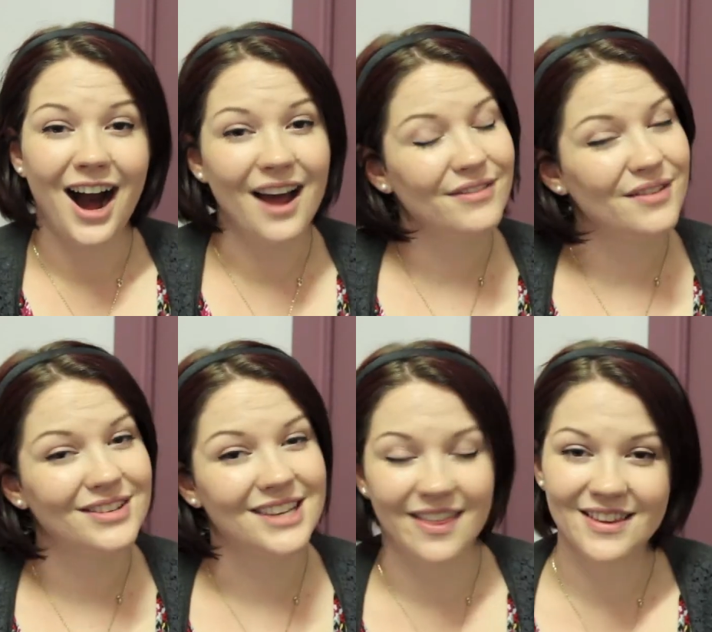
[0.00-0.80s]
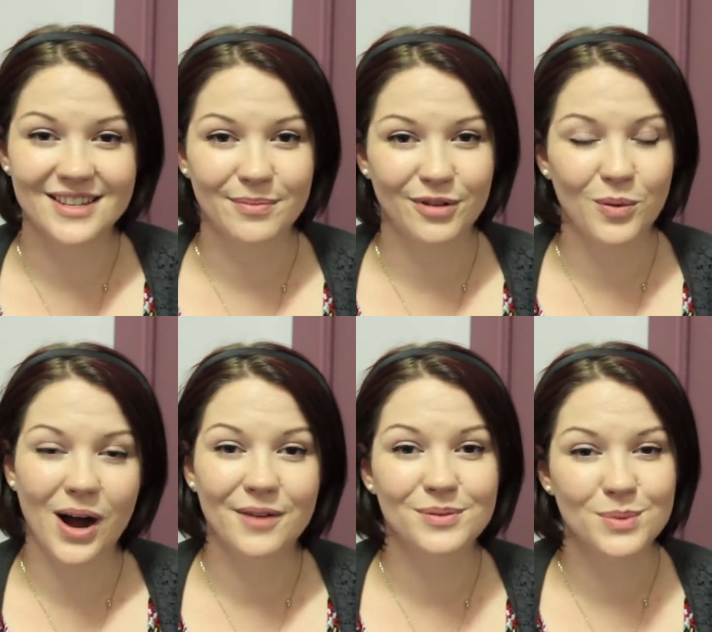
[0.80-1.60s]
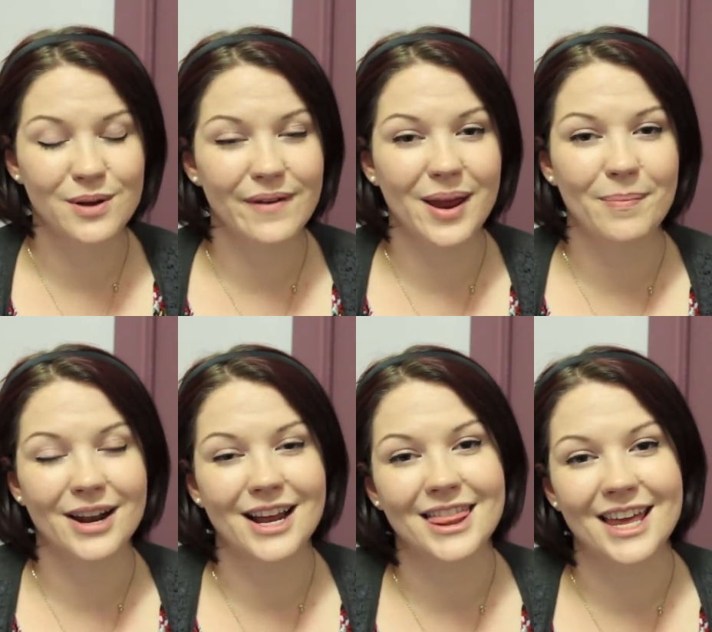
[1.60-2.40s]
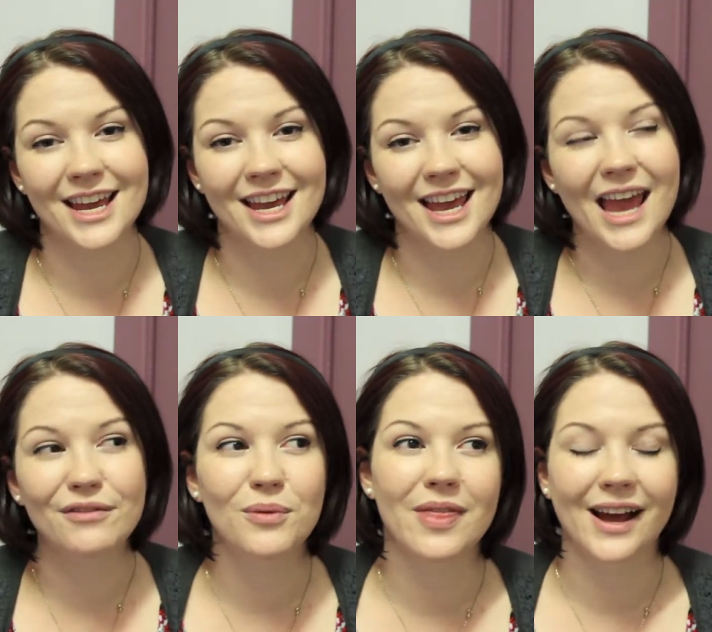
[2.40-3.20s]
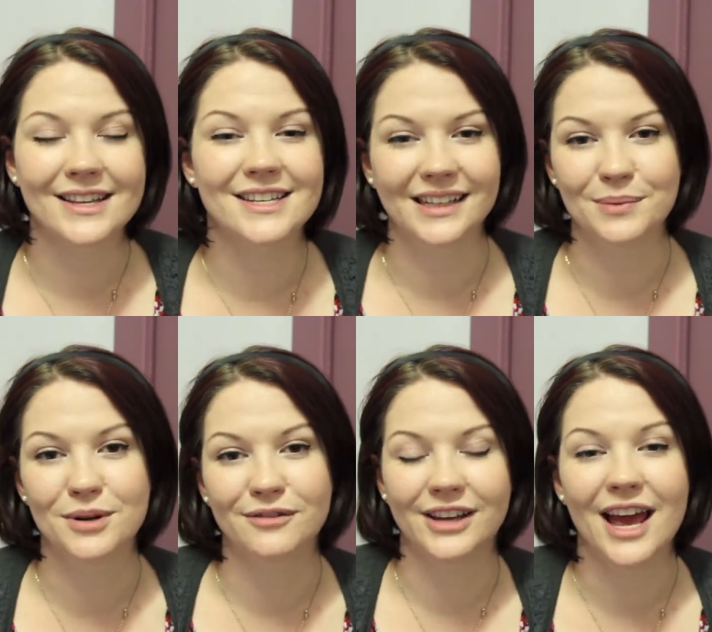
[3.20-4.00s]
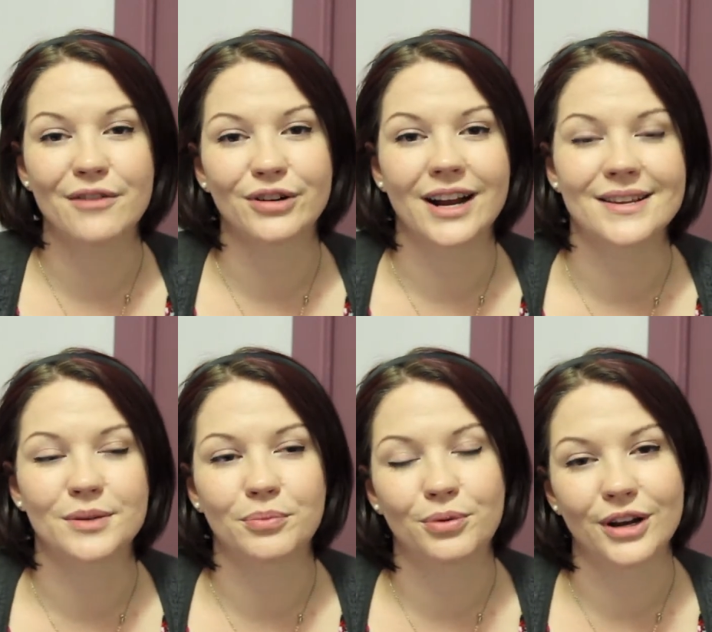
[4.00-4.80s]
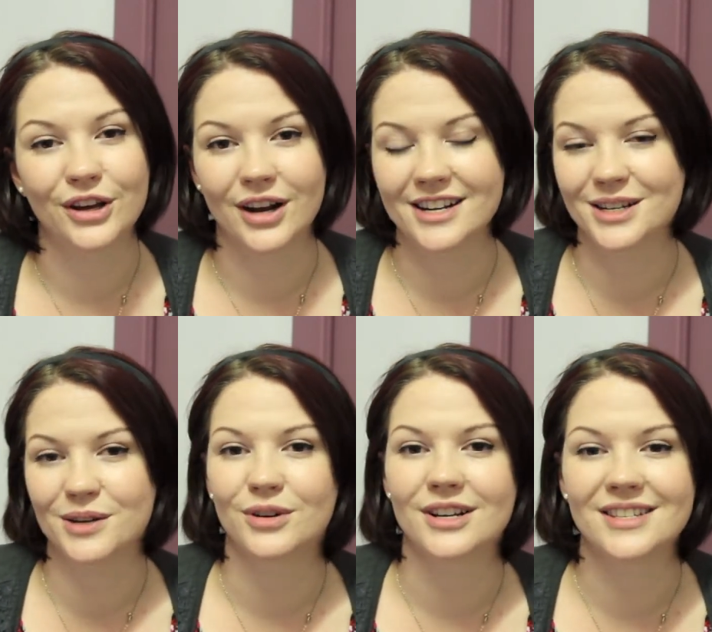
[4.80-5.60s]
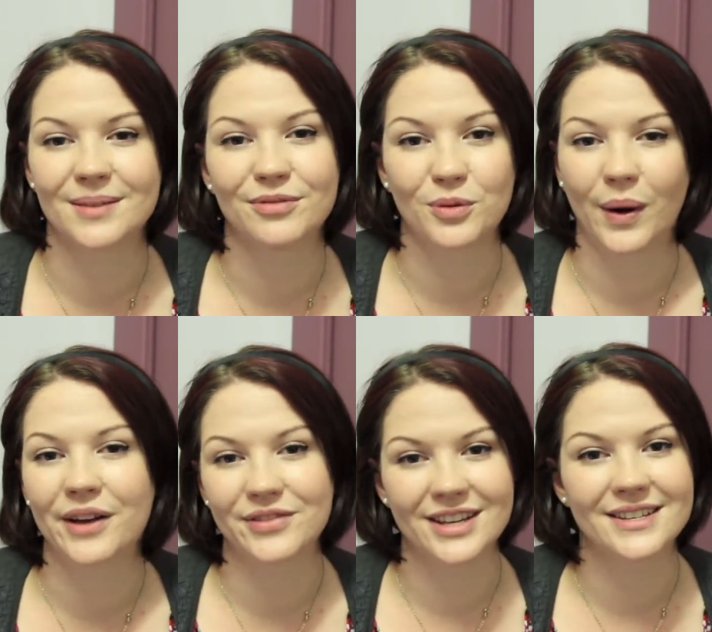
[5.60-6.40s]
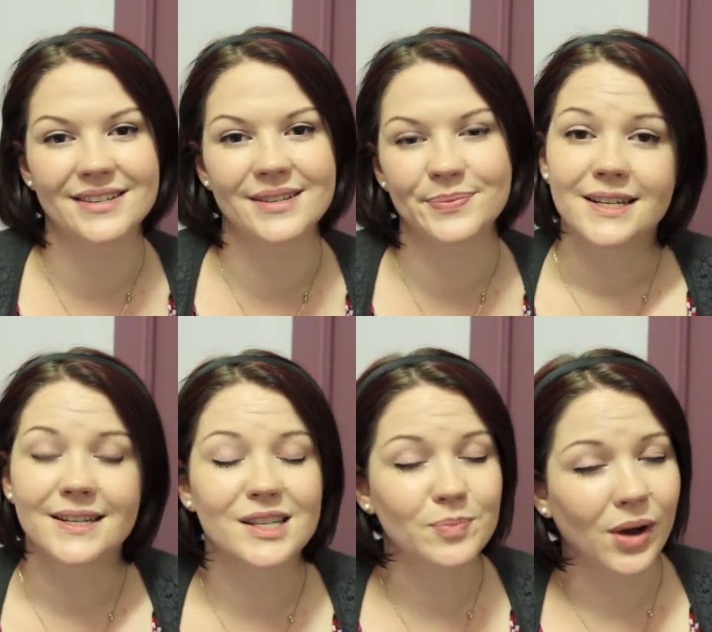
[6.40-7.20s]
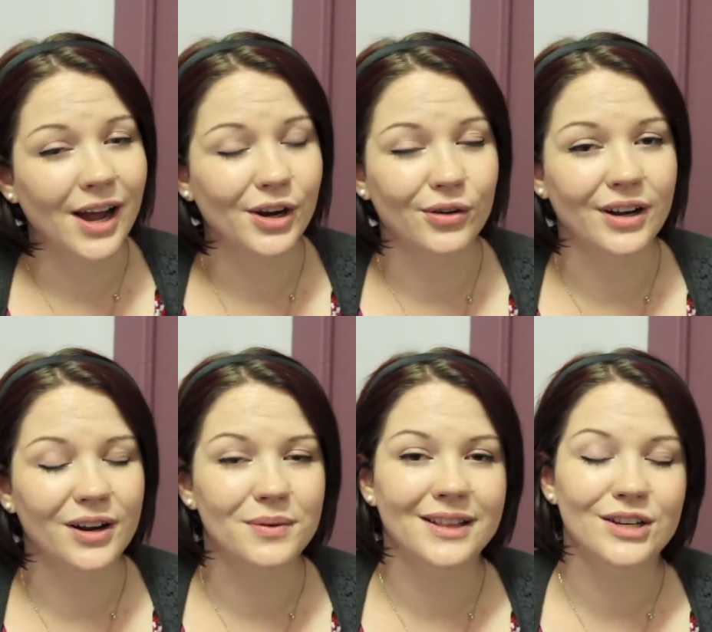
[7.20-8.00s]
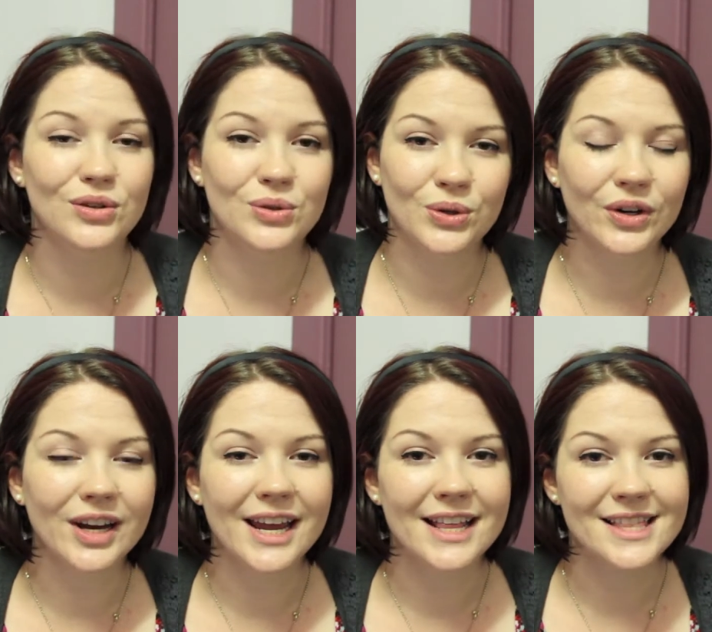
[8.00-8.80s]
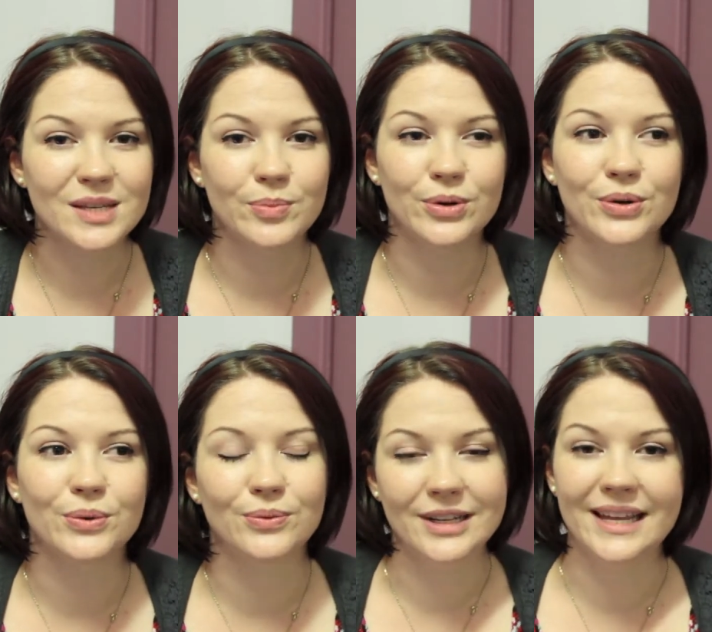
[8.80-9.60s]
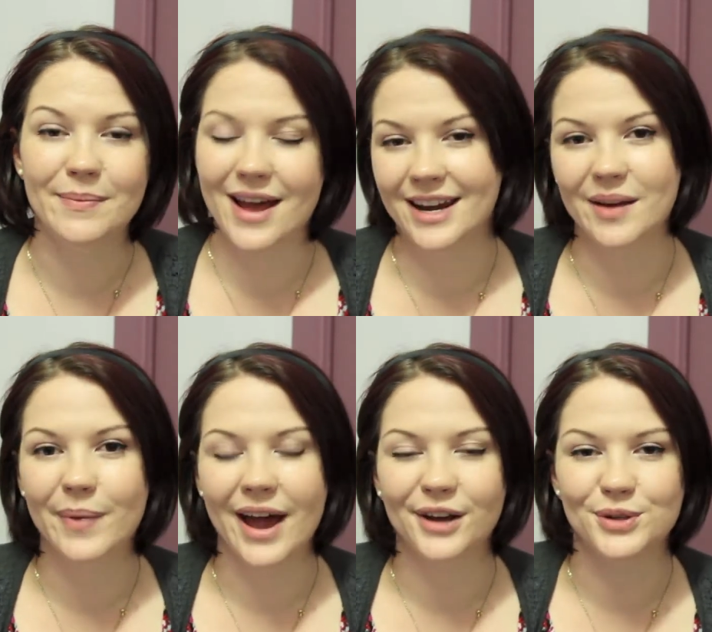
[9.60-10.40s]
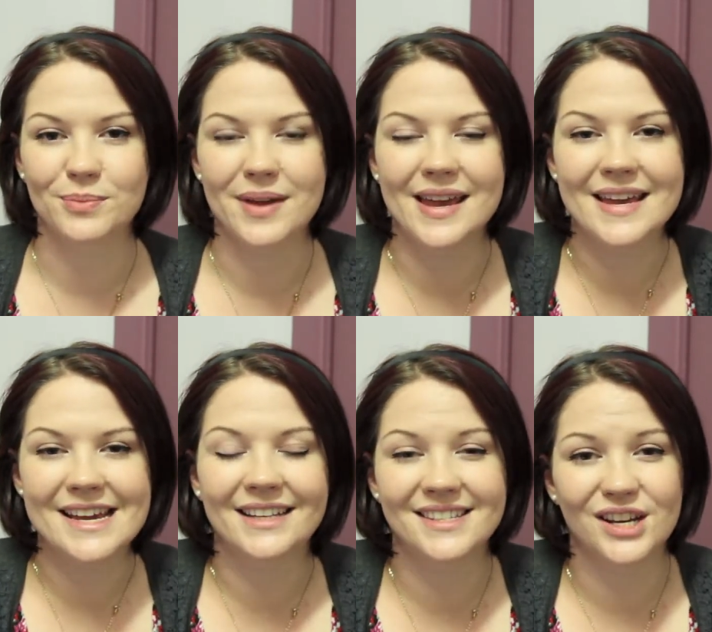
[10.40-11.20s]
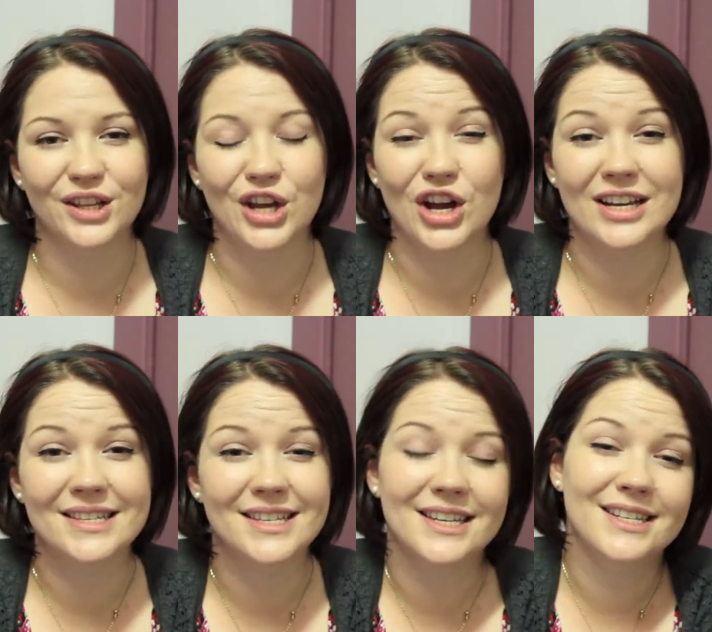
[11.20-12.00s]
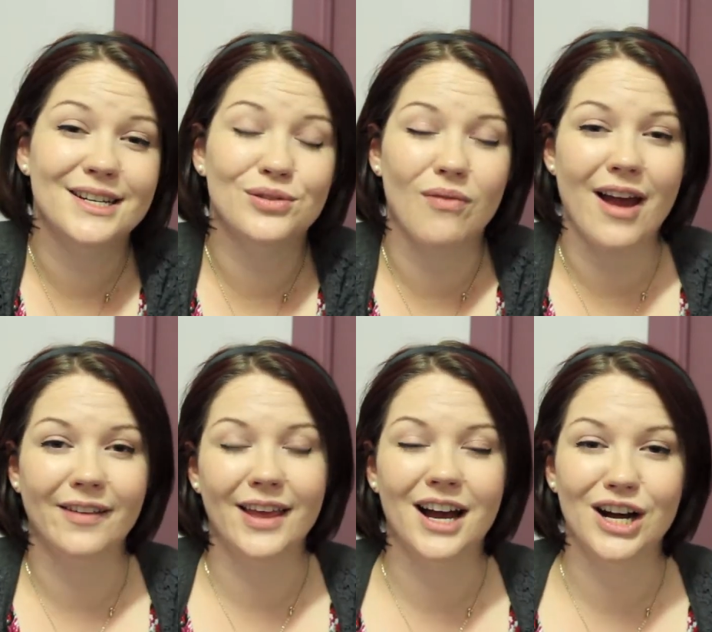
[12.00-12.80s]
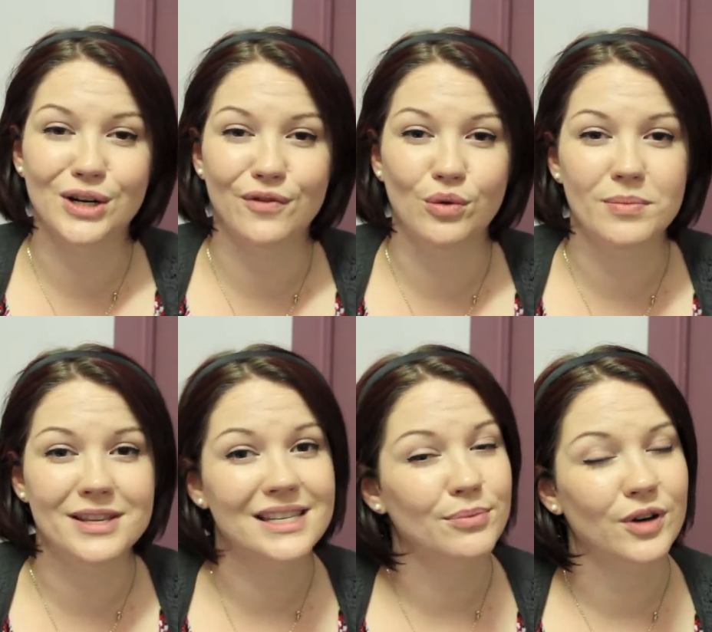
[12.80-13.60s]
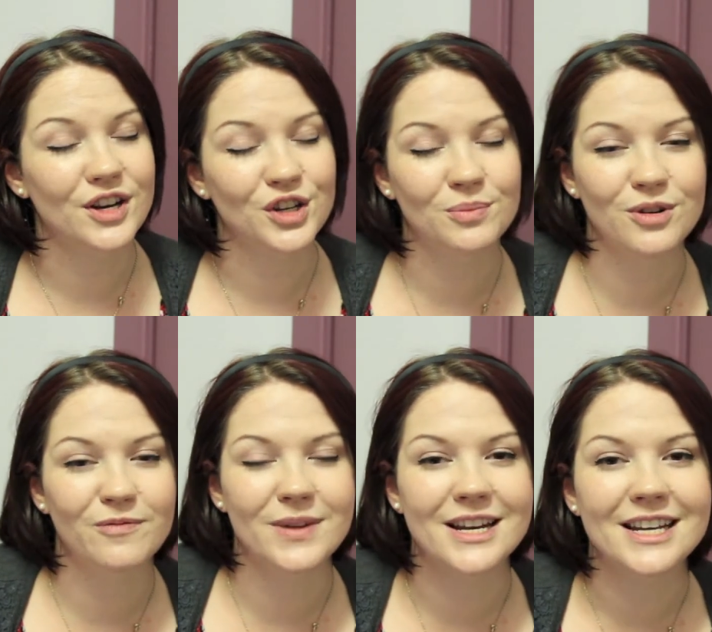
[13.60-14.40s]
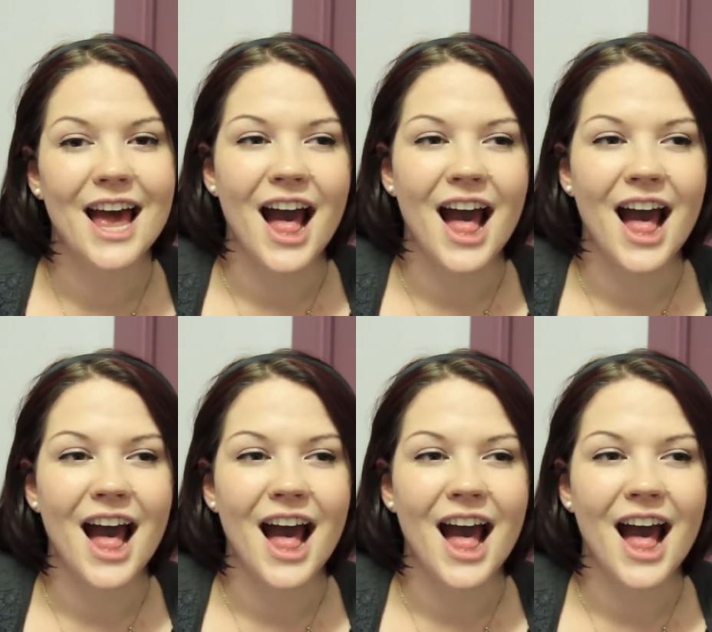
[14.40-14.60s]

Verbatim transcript: I've never seen the Stepford Wives movie, but I think even without seeing the movie, everyone has a pretty good idea of what a Stepford wife is. Despite already knowing the story, this book really made an impact on me. It's certainly the early 60s, right in the heart of the women's liberation movement,